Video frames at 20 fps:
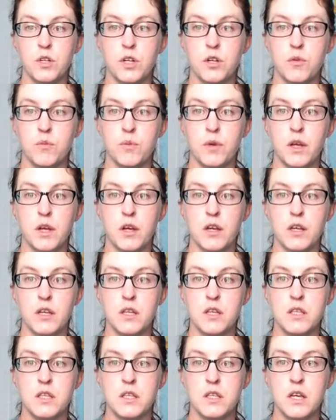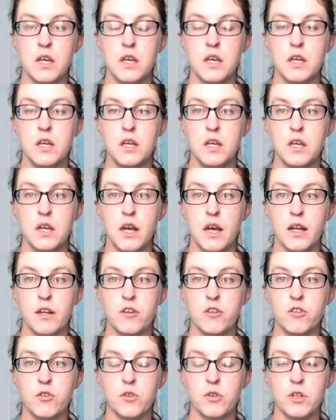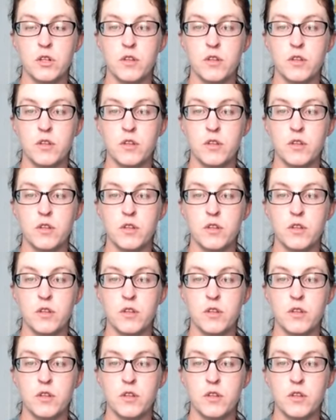to, because I just looked